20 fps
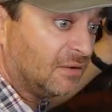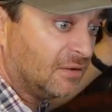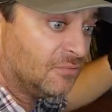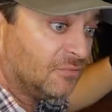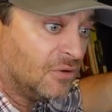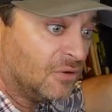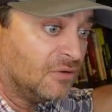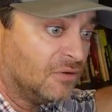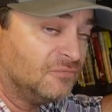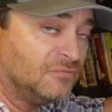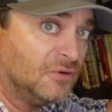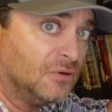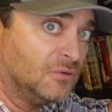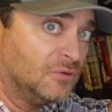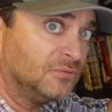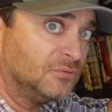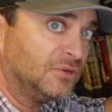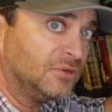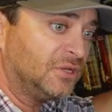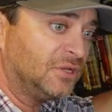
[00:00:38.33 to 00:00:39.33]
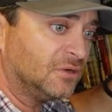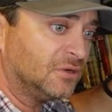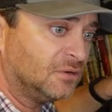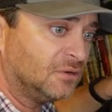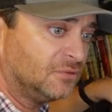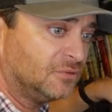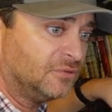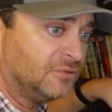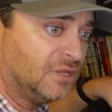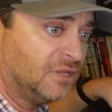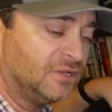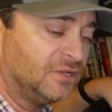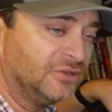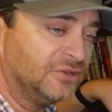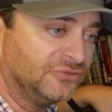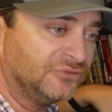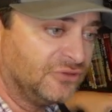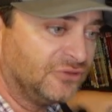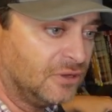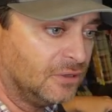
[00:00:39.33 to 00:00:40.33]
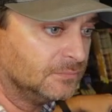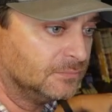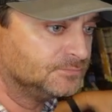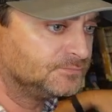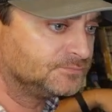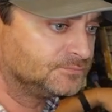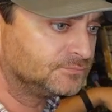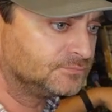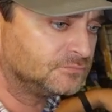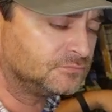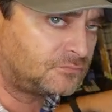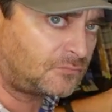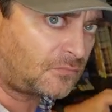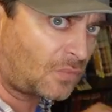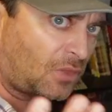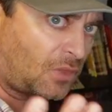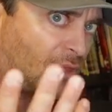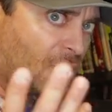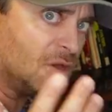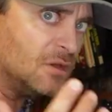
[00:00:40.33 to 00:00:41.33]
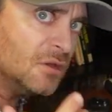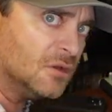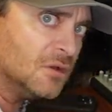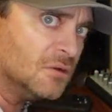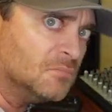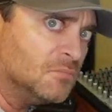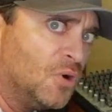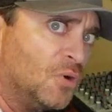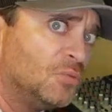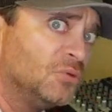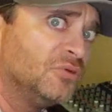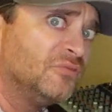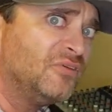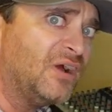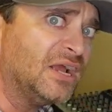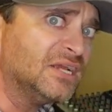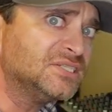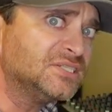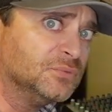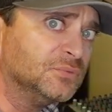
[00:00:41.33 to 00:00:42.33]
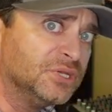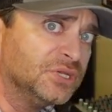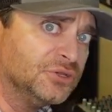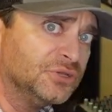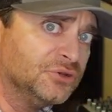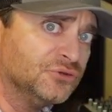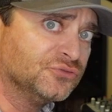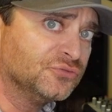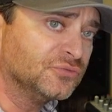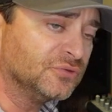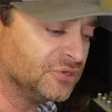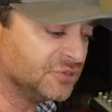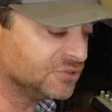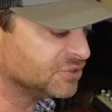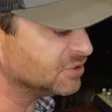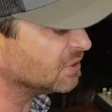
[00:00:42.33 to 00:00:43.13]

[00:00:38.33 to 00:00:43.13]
have our phone here that is um, a mobile device that we can use for